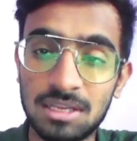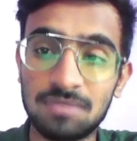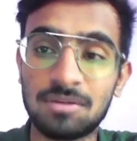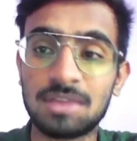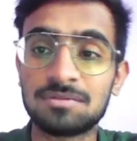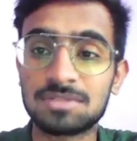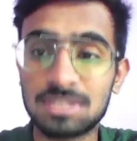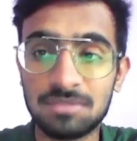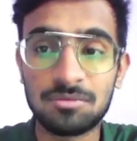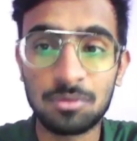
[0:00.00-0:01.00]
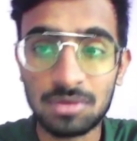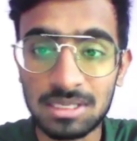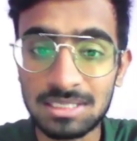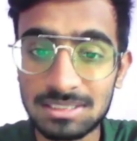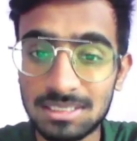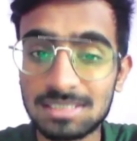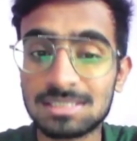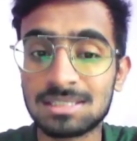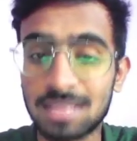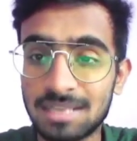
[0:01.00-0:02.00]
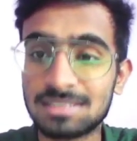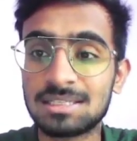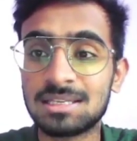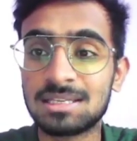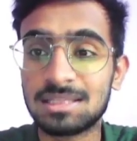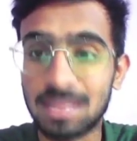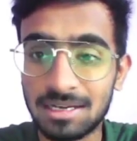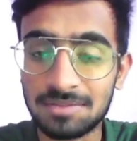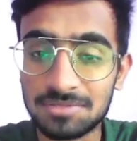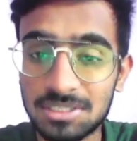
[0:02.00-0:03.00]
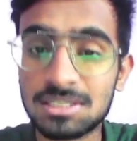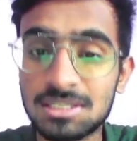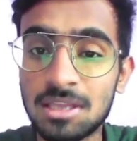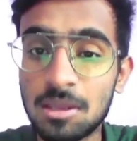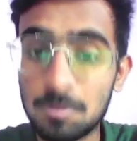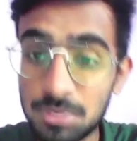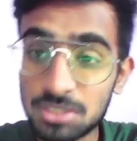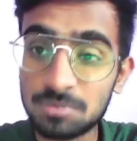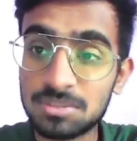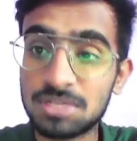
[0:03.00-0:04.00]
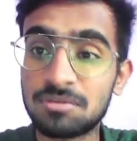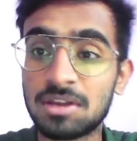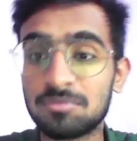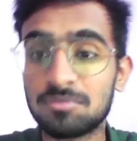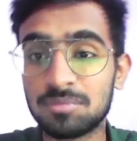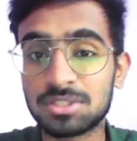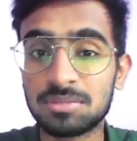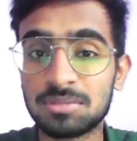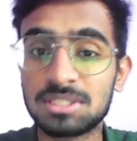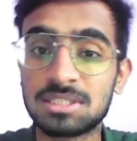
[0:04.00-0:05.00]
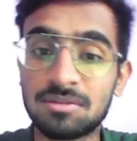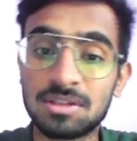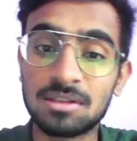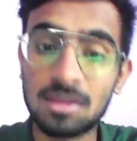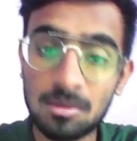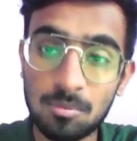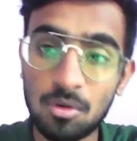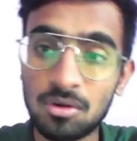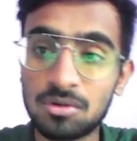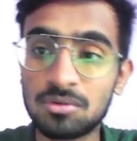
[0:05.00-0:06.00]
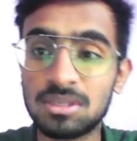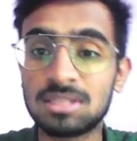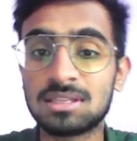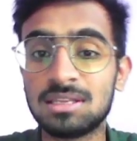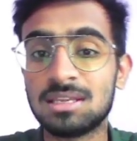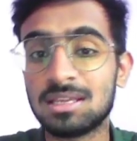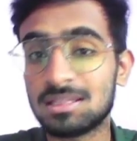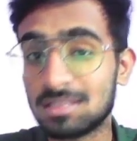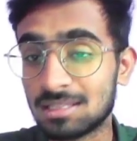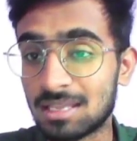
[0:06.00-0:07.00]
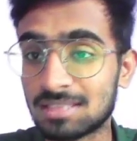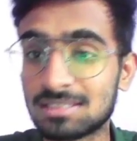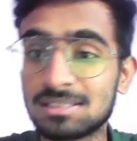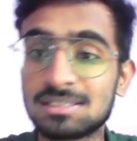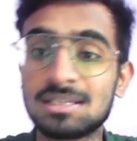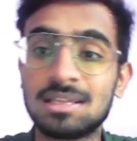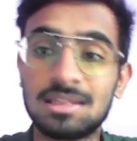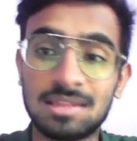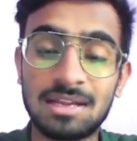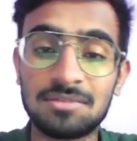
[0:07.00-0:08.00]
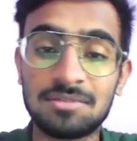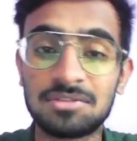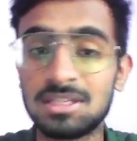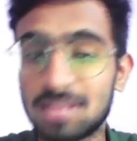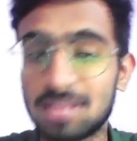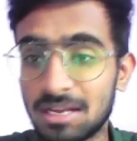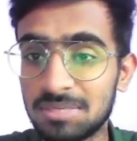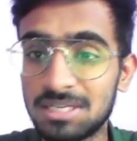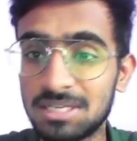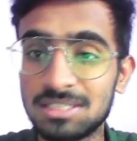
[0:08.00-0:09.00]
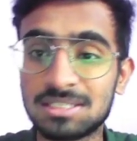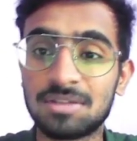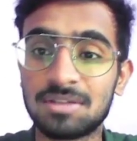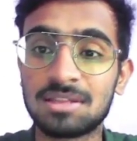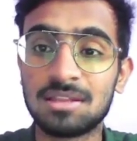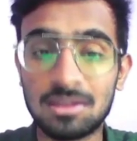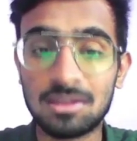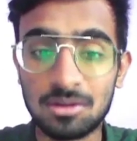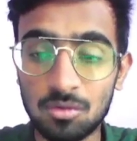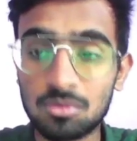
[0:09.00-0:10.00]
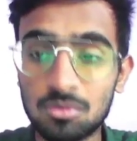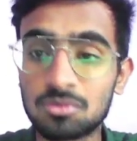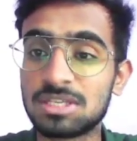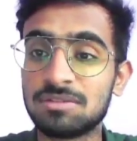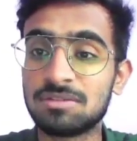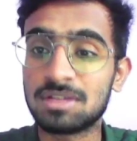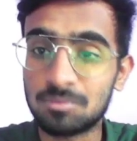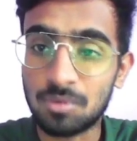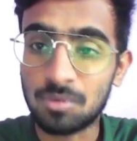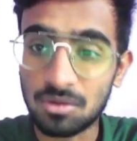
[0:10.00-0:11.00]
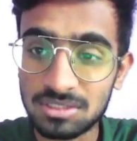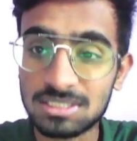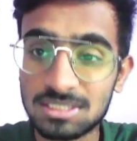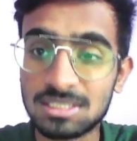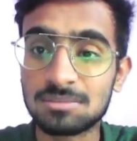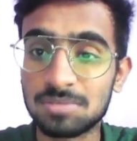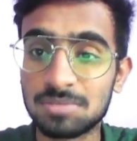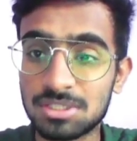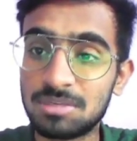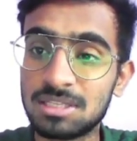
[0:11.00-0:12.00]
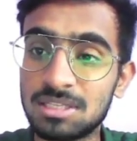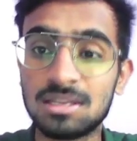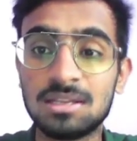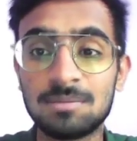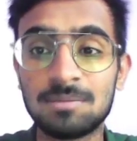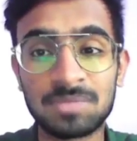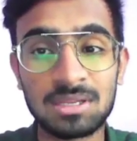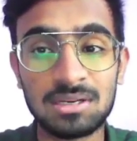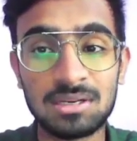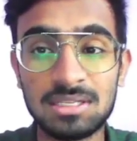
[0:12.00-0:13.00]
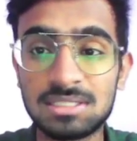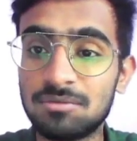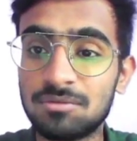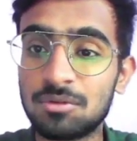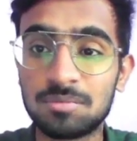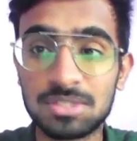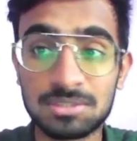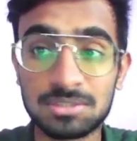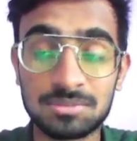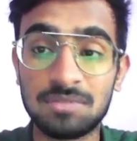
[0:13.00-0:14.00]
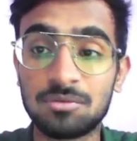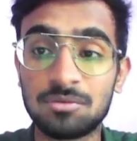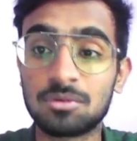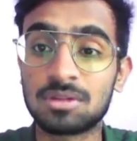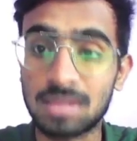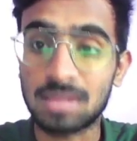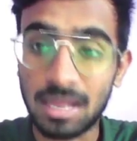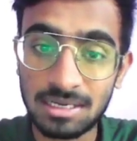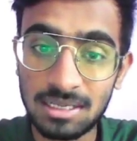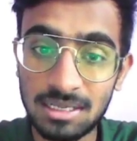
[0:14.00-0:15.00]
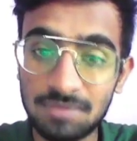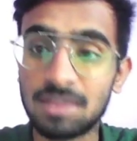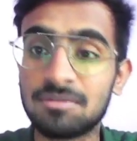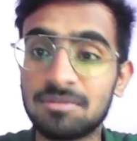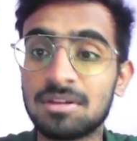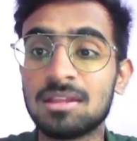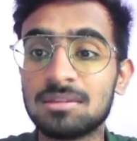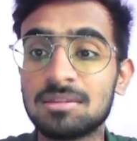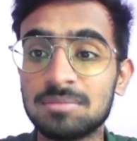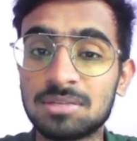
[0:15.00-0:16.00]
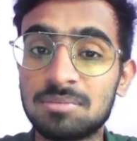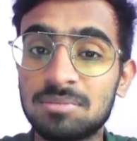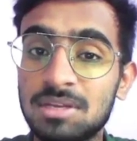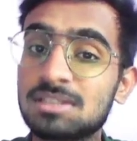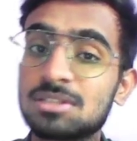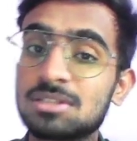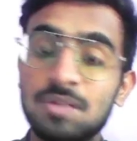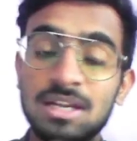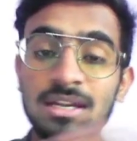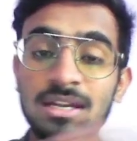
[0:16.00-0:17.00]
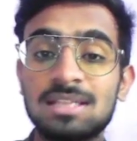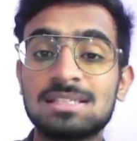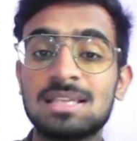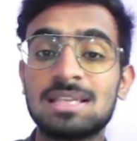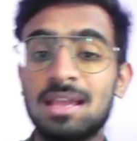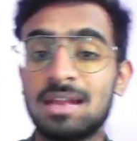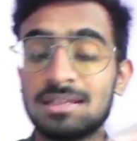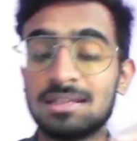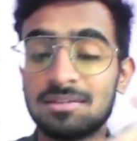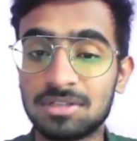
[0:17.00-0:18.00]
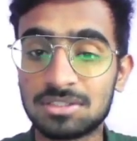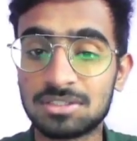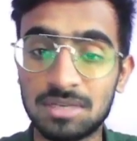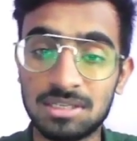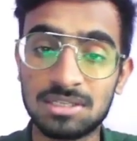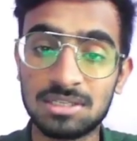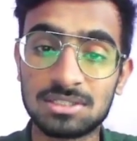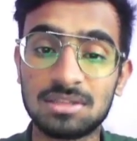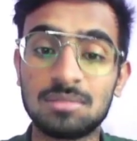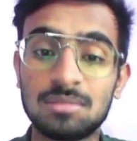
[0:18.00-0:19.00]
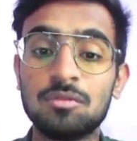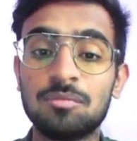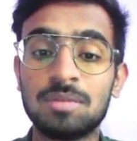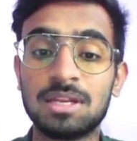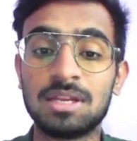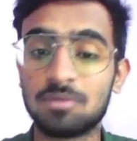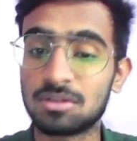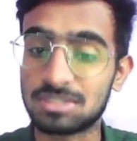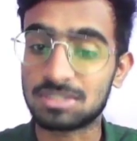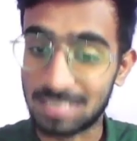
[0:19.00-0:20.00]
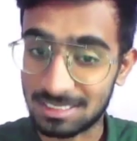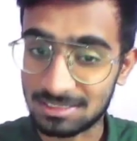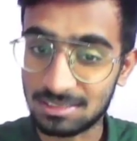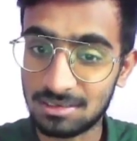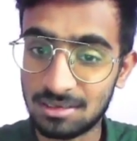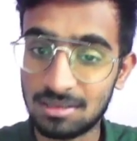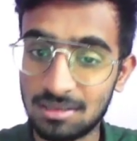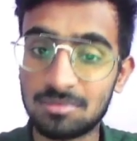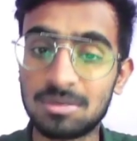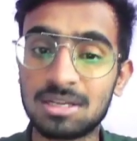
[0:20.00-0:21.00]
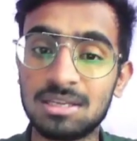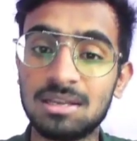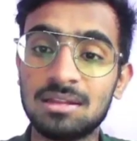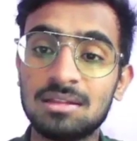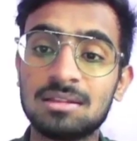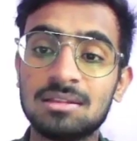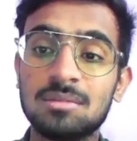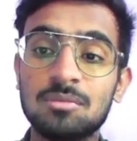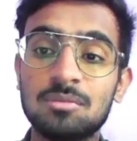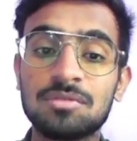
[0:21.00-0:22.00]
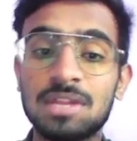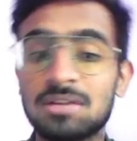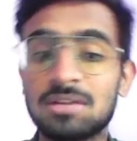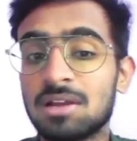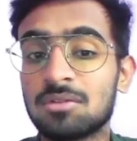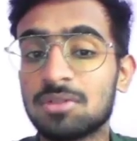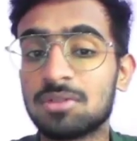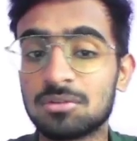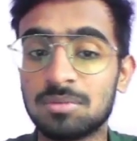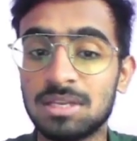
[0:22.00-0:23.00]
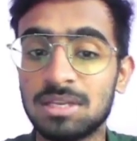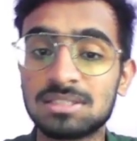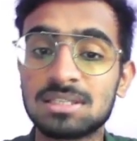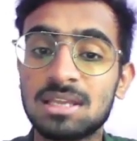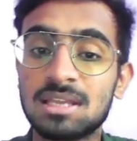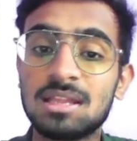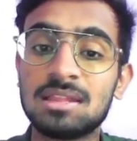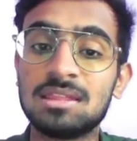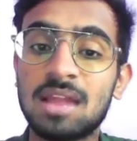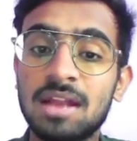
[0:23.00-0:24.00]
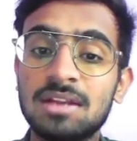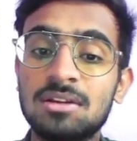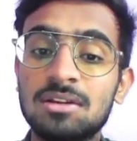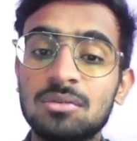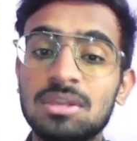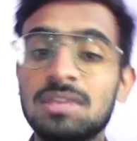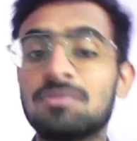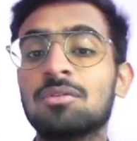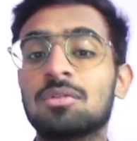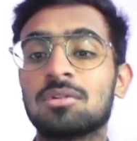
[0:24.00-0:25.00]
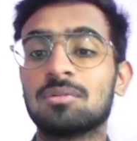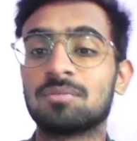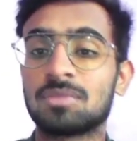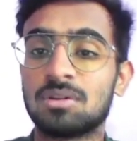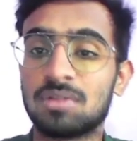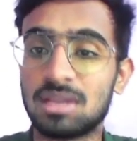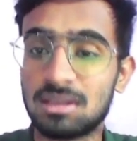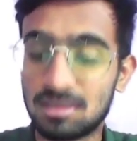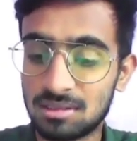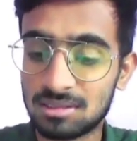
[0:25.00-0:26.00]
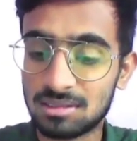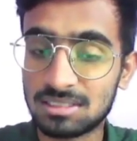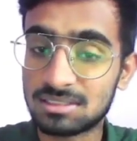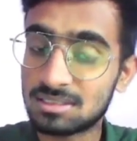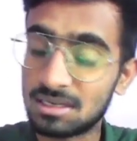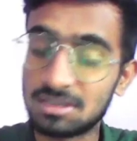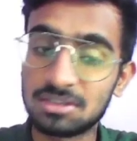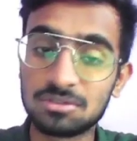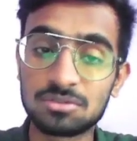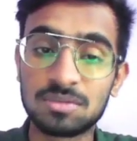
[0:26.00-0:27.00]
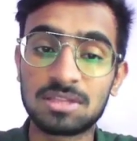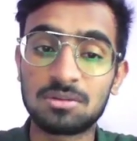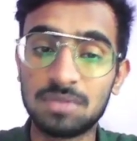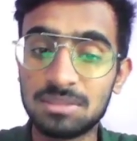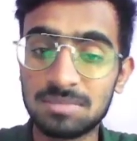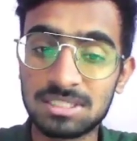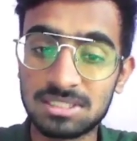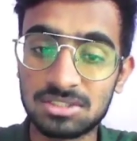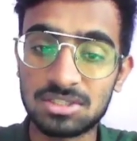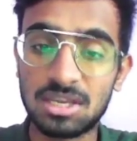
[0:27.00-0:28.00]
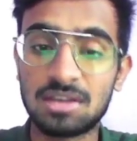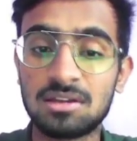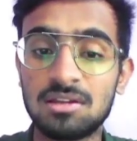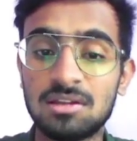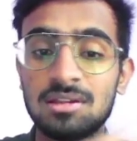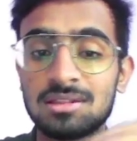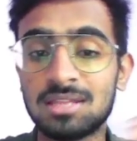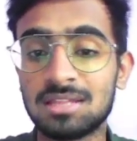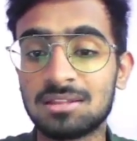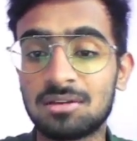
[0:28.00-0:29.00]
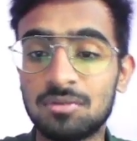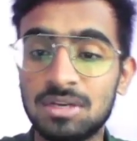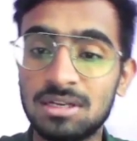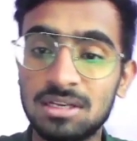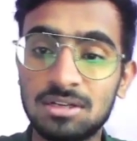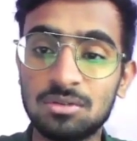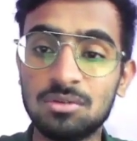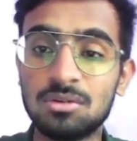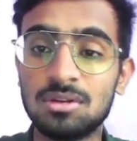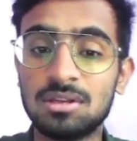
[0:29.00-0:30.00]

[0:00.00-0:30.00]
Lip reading: d5, c4, e6, knight c3, knight f6, bishop g5, bishop e7, pawn to e3, then castles, knight f3, knight b d7, rook to c1, pawn c6, bishop d3, dc4, bishop c4, knight d5, bishop takes, queen takes. And in the first variation, the move played was castle, but here the move that we are going to play is knight to e4. Okay, then it continues with queen b6 check, then queen d2,